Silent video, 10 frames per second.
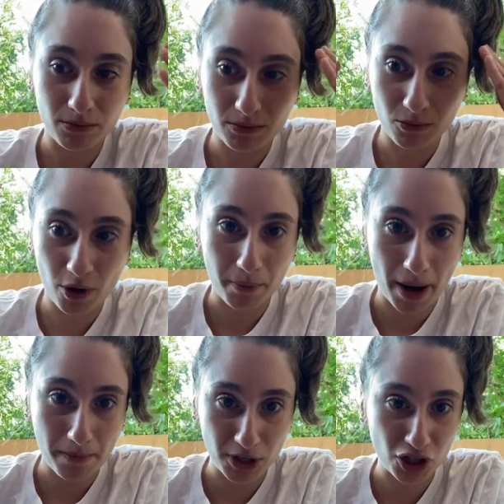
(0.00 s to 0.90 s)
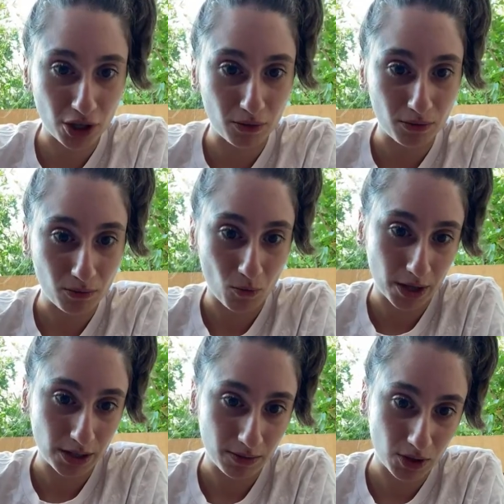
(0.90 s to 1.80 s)
what my mission
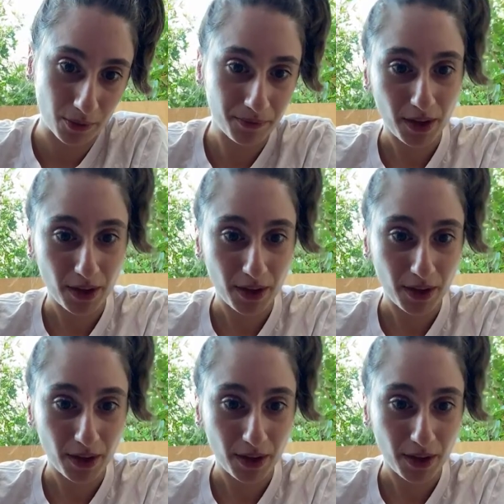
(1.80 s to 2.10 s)
was. So